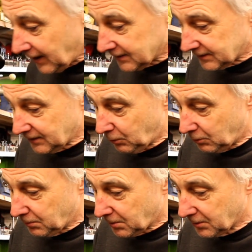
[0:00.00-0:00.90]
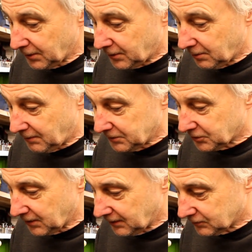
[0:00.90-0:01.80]
Actually, what we were going to do
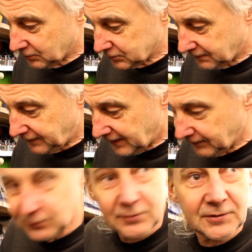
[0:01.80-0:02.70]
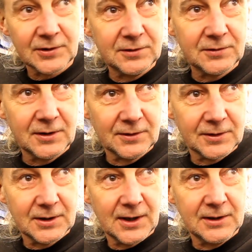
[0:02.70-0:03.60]
originally is go to 500cc
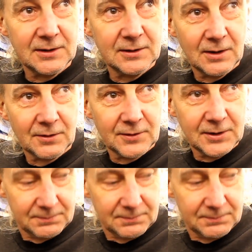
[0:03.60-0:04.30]
on the